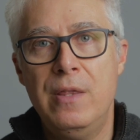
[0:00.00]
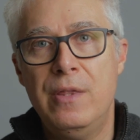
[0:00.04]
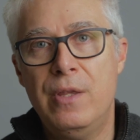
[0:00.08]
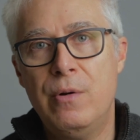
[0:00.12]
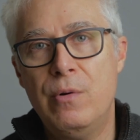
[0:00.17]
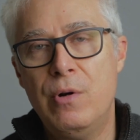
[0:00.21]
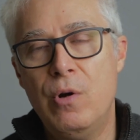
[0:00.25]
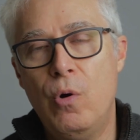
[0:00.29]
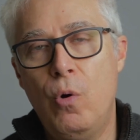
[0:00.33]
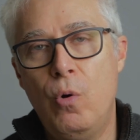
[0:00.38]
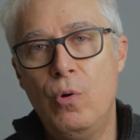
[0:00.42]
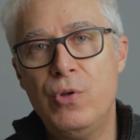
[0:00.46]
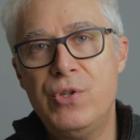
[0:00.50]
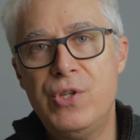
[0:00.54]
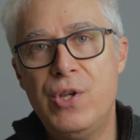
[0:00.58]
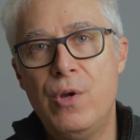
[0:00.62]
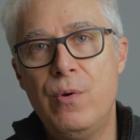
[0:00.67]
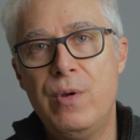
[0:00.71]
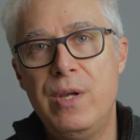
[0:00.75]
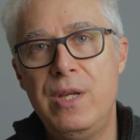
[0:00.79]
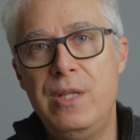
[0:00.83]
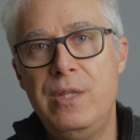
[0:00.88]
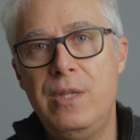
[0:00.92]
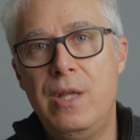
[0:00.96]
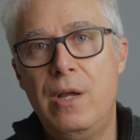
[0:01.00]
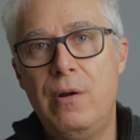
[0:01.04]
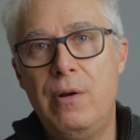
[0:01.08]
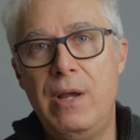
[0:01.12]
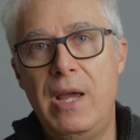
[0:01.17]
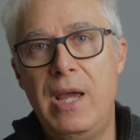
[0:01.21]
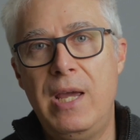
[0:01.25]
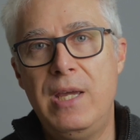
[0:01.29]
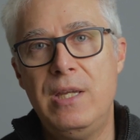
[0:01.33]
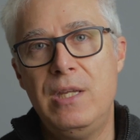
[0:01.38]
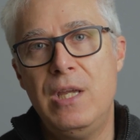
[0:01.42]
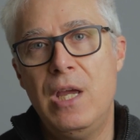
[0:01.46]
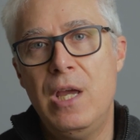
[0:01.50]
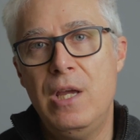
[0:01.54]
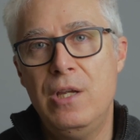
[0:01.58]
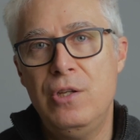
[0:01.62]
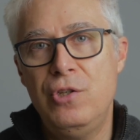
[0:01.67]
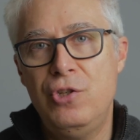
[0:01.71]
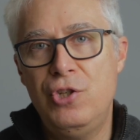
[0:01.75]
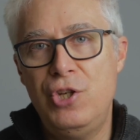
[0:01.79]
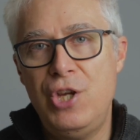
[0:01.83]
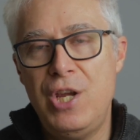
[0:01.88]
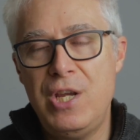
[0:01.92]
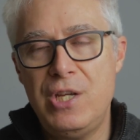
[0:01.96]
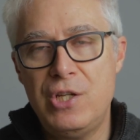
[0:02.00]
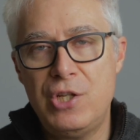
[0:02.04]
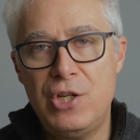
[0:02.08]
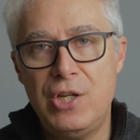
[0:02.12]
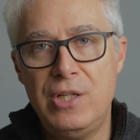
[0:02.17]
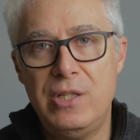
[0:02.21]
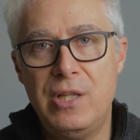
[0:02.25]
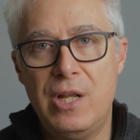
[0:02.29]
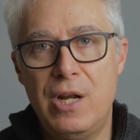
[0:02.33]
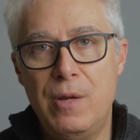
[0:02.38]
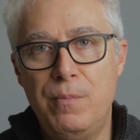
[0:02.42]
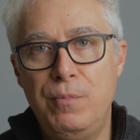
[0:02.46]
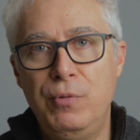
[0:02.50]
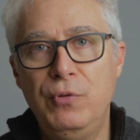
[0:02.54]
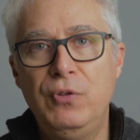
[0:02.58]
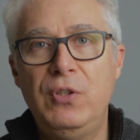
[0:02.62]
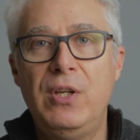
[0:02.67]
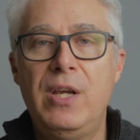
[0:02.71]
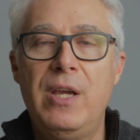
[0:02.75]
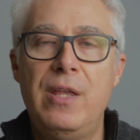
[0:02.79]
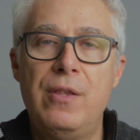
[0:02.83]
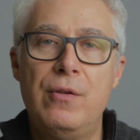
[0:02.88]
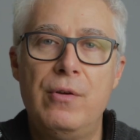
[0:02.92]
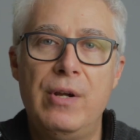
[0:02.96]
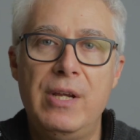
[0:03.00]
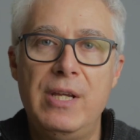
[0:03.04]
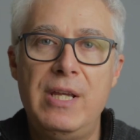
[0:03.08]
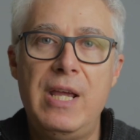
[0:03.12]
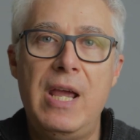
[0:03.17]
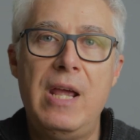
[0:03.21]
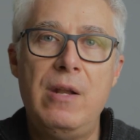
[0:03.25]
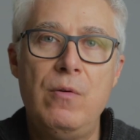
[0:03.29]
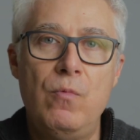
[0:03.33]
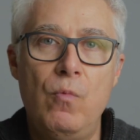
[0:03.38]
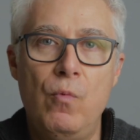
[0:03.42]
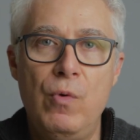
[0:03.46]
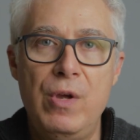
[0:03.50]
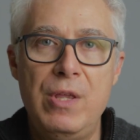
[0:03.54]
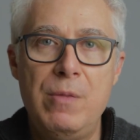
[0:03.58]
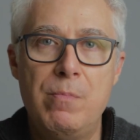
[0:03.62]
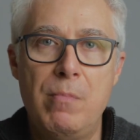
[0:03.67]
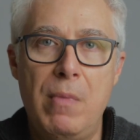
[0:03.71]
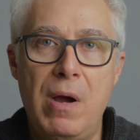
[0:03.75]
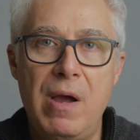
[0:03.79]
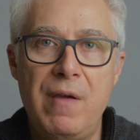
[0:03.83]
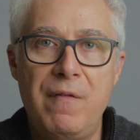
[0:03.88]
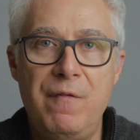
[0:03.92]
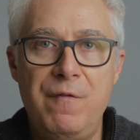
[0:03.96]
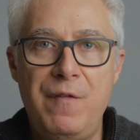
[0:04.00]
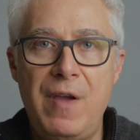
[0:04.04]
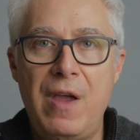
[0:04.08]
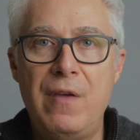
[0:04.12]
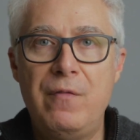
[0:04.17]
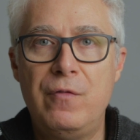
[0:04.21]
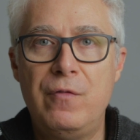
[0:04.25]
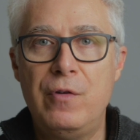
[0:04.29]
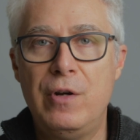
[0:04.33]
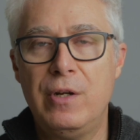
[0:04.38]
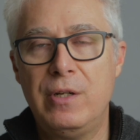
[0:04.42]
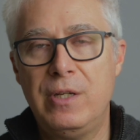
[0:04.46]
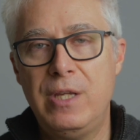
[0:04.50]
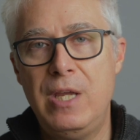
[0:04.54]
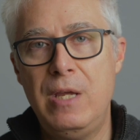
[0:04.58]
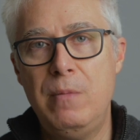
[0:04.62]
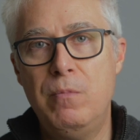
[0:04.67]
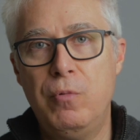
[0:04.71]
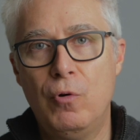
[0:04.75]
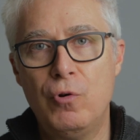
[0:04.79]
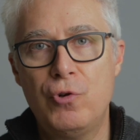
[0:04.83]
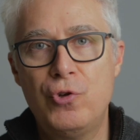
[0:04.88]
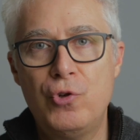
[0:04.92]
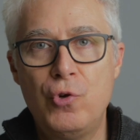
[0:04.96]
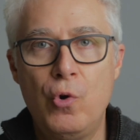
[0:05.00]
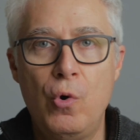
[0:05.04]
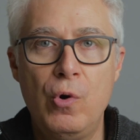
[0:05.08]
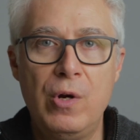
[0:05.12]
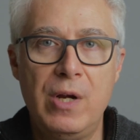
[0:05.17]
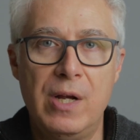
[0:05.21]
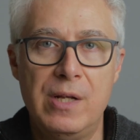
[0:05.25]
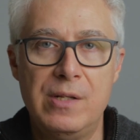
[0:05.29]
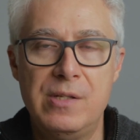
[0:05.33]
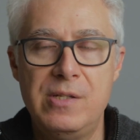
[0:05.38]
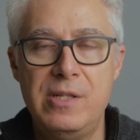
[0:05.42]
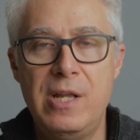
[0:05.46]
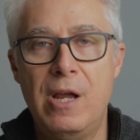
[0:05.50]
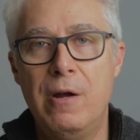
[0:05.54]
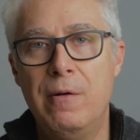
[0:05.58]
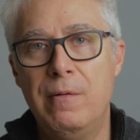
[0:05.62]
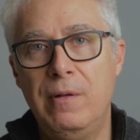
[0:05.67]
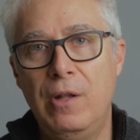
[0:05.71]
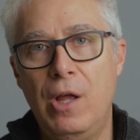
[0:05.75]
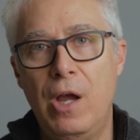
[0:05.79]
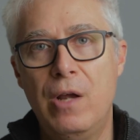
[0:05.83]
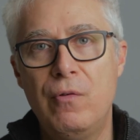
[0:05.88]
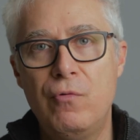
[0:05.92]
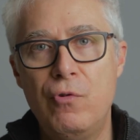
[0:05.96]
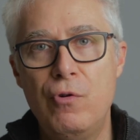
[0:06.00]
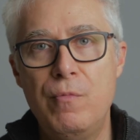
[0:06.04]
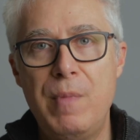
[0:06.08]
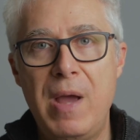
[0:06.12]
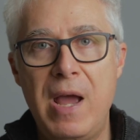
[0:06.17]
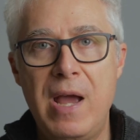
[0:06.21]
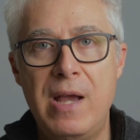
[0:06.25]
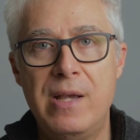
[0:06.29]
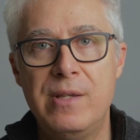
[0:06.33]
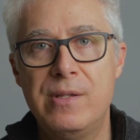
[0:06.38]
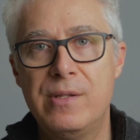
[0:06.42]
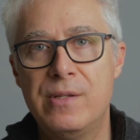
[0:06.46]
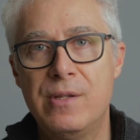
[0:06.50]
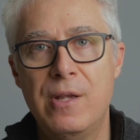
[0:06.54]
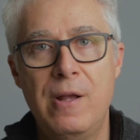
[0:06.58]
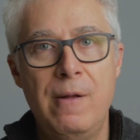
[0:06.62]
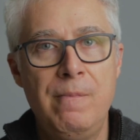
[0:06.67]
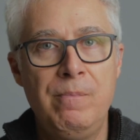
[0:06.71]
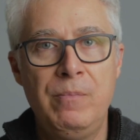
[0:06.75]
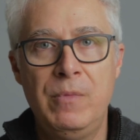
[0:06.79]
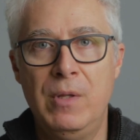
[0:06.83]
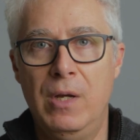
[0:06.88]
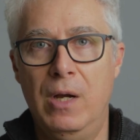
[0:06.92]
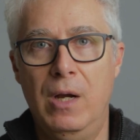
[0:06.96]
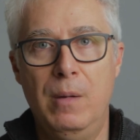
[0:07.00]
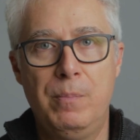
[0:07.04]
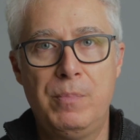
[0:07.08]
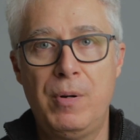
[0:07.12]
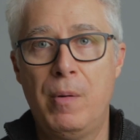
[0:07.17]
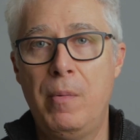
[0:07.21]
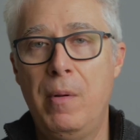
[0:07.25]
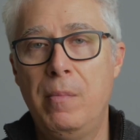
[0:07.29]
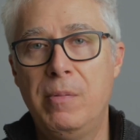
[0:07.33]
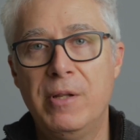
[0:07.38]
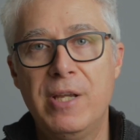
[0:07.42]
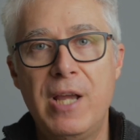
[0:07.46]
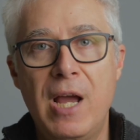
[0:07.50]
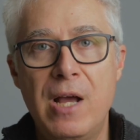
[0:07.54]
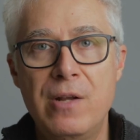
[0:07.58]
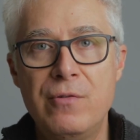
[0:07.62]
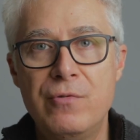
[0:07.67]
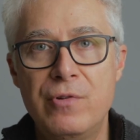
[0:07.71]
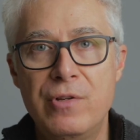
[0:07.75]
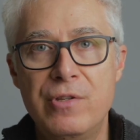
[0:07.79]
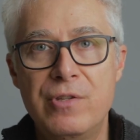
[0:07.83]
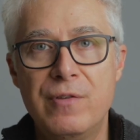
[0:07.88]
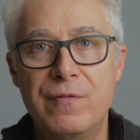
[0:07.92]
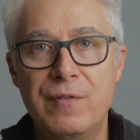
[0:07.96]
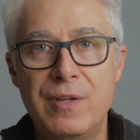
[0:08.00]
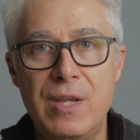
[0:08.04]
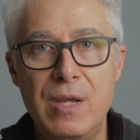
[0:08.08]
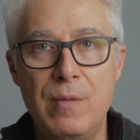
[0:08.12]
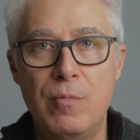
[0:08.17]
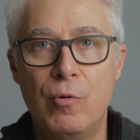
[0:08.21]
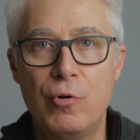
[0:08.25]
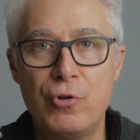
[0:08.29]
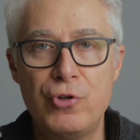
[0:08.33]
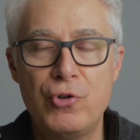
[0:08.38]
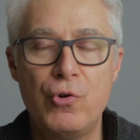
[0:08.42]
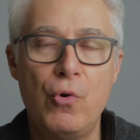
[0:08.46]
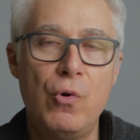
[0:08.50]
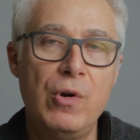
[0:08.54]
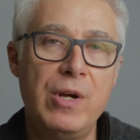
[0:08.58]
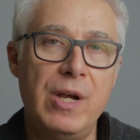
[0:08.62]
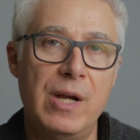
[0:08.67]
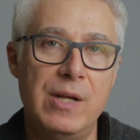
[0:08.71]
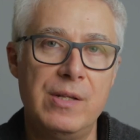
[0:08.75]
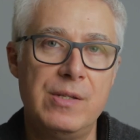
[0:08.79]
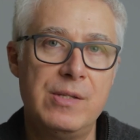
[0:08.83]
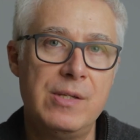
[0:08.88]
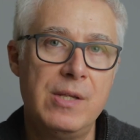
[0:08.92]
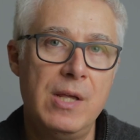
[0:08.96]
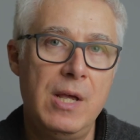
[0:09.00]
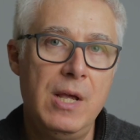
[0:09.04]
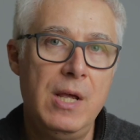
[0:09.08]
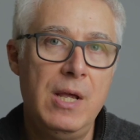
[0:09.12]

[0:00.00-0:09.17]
There are also in there a cheat sheet that I put together again with my favorite keyboard shortcuts. Now, Lightroom has uh, probably hundreds of keyboard shortcuts,